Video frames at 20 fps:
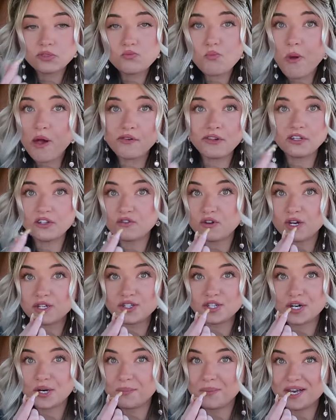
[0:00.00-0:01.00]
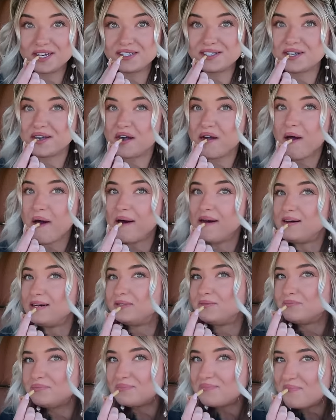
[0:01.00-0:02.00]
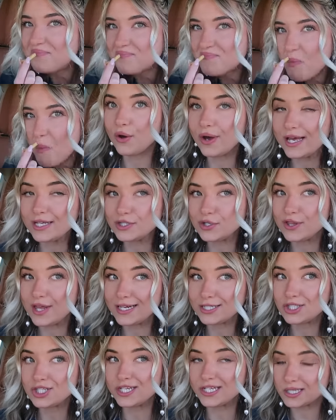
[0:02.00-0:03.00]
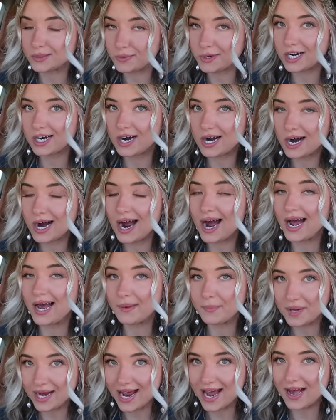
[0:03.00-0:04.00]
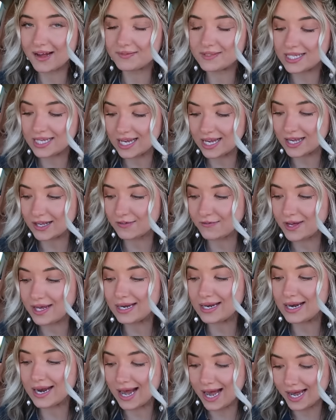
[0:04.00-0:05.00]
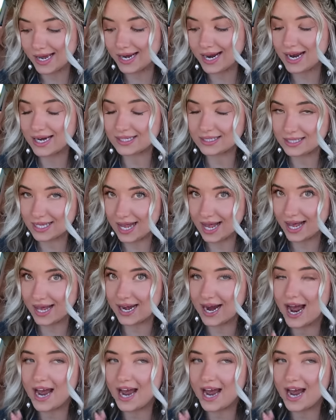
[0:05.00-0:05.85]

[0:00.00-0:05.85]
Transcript: Man, these fries are amazing. Okay, so that cheeseburger, I'm gonna have to give a 9 out of 10.